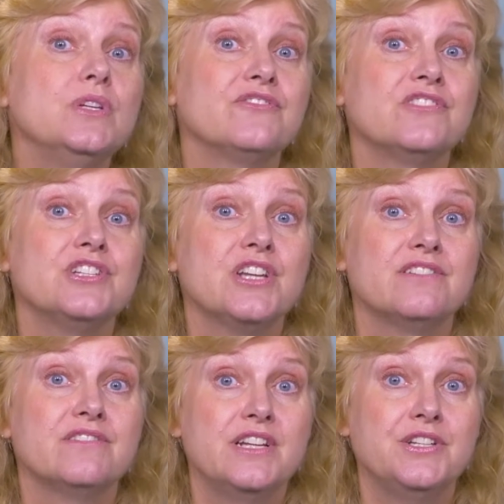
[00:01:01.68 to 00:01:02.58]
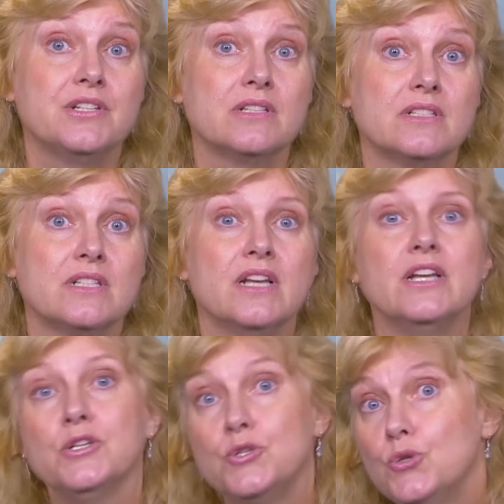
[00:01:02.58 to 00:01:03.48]
different generations,
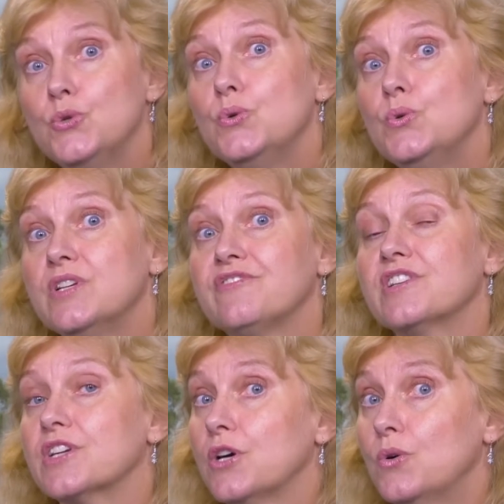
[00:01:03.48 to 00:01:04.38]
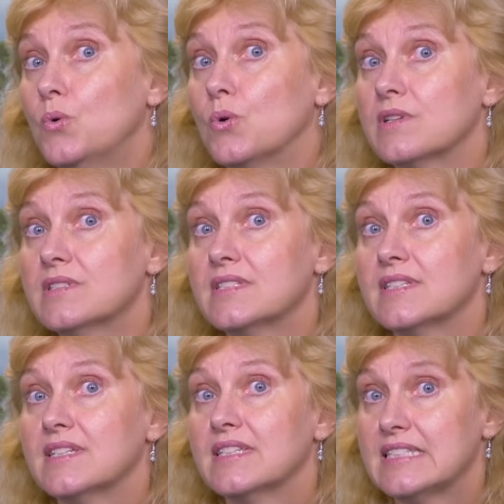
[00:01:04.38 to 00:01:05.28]
two different
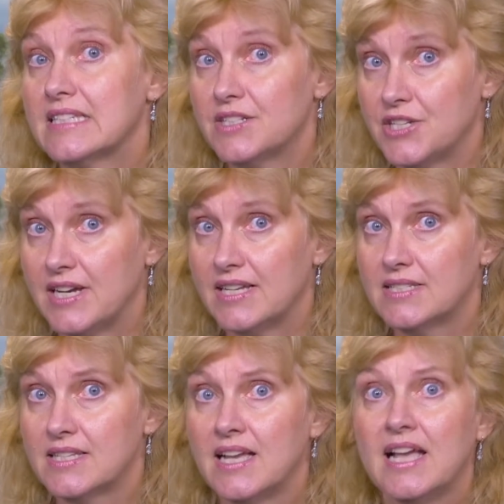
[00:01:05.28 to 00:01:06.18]
cohorts, such as,